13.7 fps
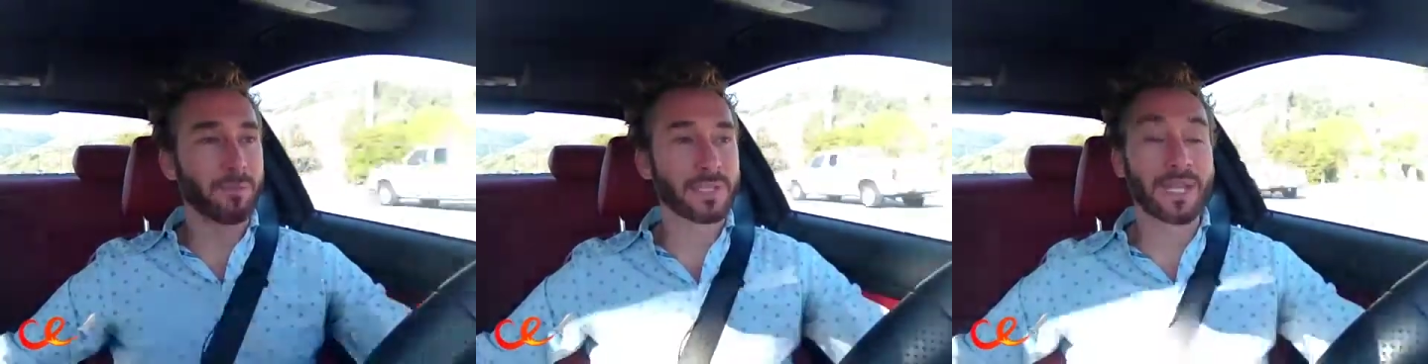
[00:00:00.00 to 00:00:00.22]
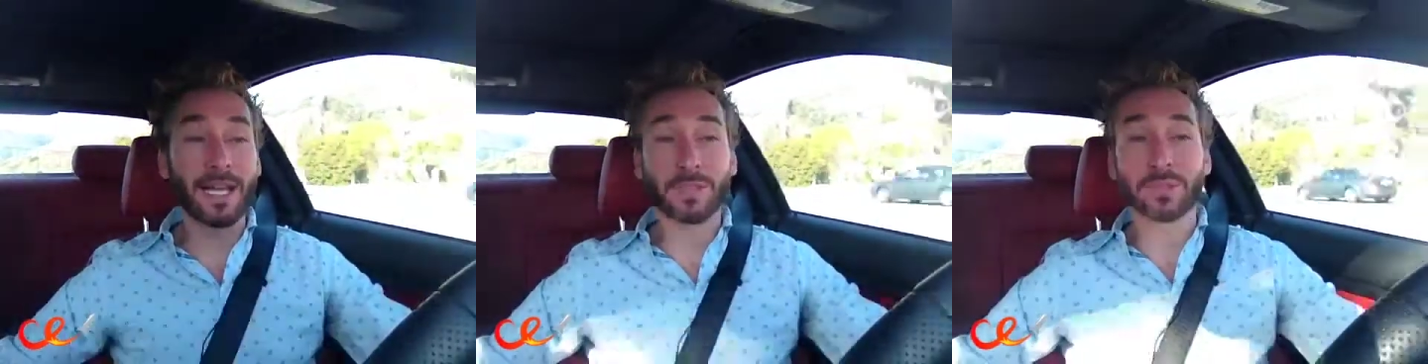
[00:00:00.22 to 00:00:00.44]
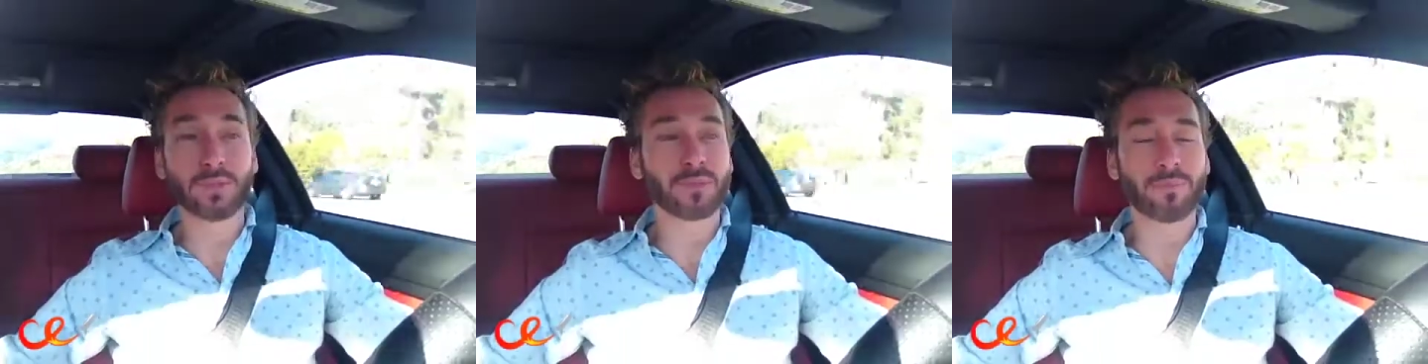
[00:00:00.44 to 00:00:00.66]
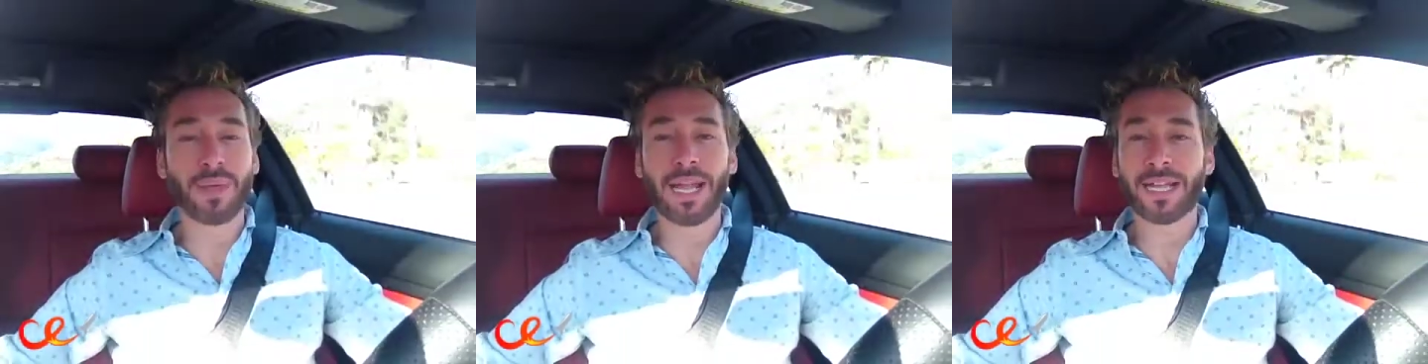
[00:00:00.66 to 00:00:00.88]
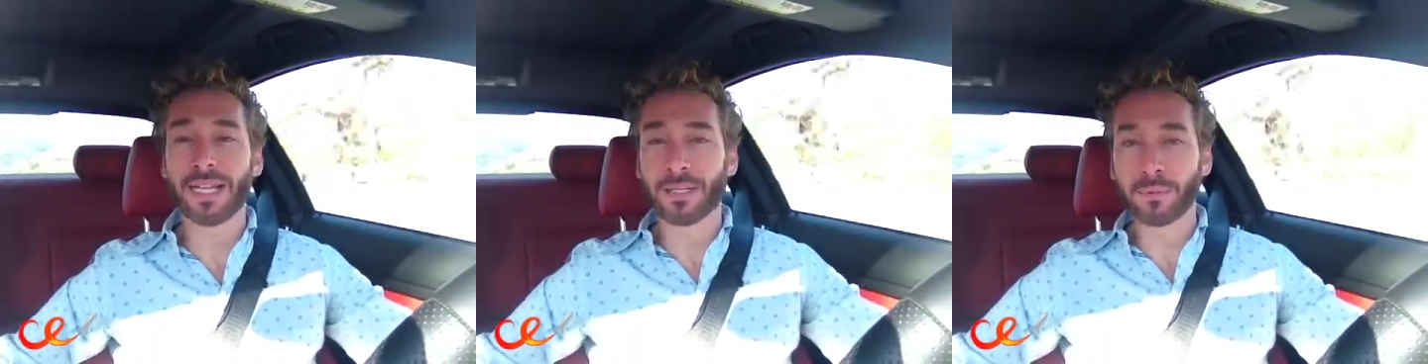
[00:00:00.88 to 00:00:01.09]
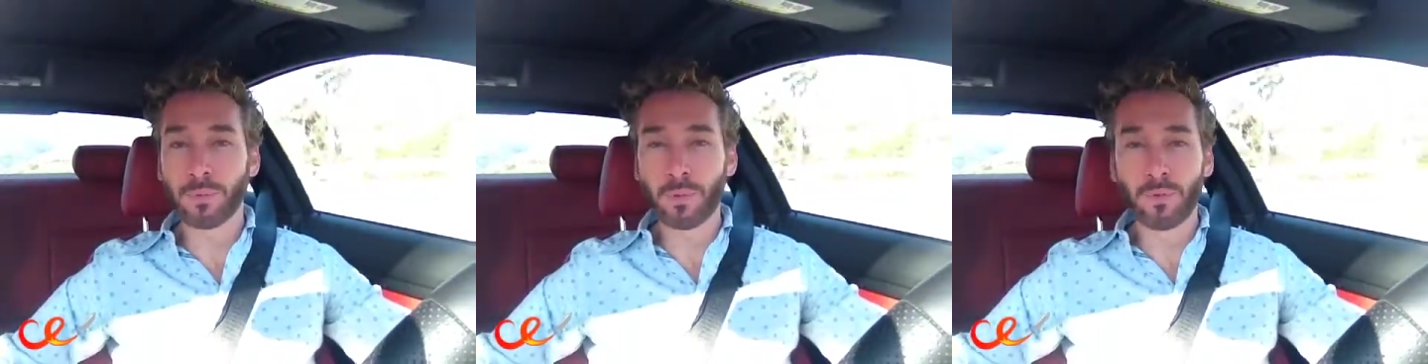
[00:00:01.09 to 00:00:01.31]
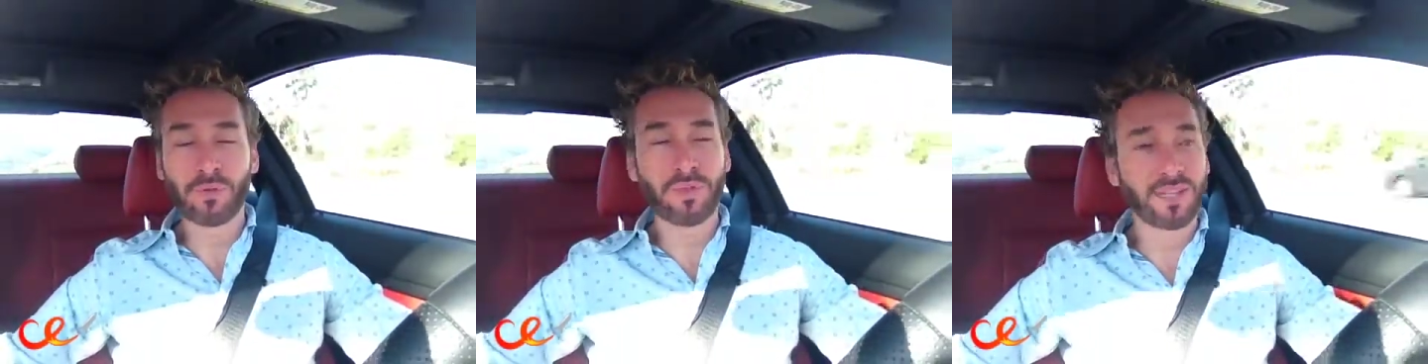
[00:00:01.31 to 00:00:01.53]
potential of making a
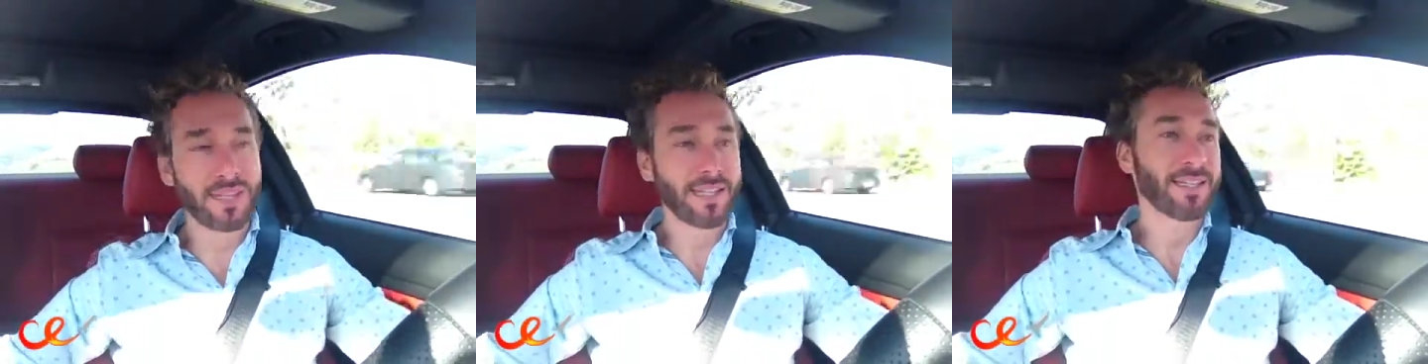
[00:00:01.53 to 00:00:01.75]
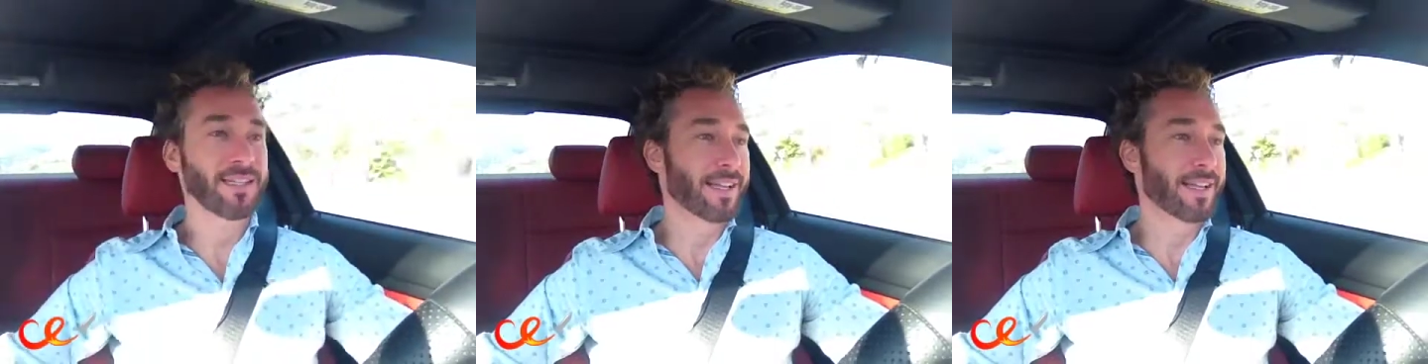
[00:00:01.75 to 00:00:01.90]
movie,